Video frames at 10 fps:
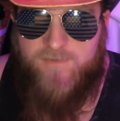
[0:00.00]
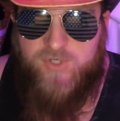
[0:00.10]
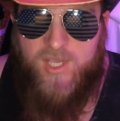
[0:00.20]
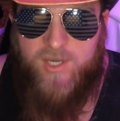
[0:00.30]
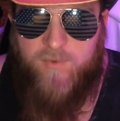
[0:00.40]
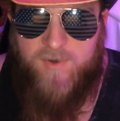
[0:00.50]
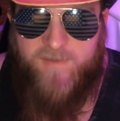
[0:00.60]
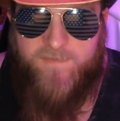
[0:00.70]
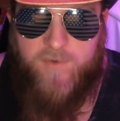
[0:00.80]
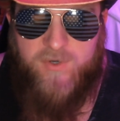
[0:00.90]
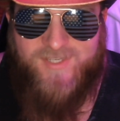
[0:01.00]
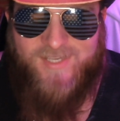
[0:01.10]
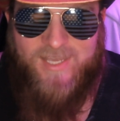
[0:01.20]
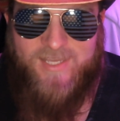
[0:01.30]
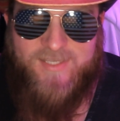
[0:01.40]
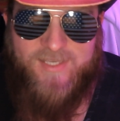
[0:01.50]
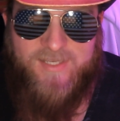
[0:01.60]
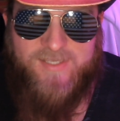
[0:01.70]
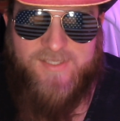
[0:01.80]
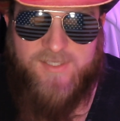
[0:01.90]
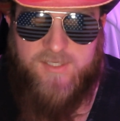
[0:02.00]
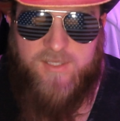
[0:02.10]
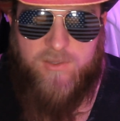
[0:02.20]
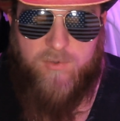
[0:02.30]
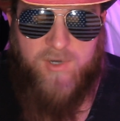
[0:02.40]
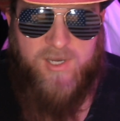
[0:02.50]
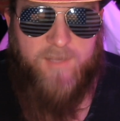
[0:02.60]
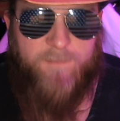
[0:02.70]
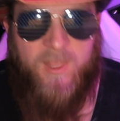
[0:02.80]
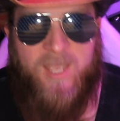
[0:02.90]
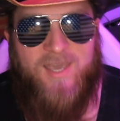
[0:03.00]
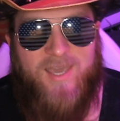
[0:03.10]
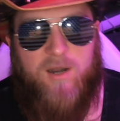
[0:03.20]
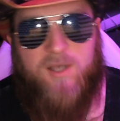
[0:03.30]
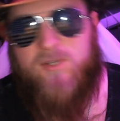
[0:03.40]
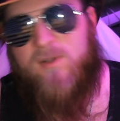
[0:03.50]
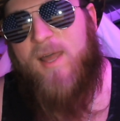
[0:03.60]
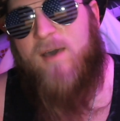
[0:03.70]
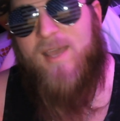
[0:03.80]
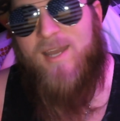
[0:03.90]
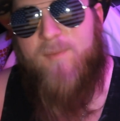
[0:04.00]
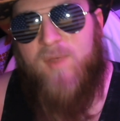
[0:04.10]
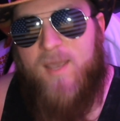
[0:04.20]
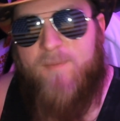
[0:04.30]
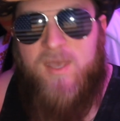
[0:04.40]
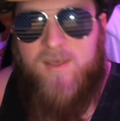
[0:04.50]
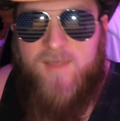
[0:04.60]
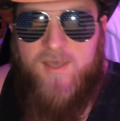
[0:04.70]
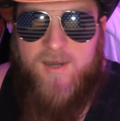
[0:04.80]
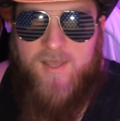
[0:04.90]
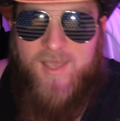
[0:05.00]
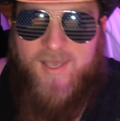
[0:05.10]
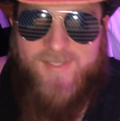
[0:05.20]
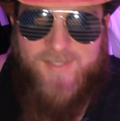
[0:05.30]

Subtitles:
January 1st, 1863. It also allowed any black male that, as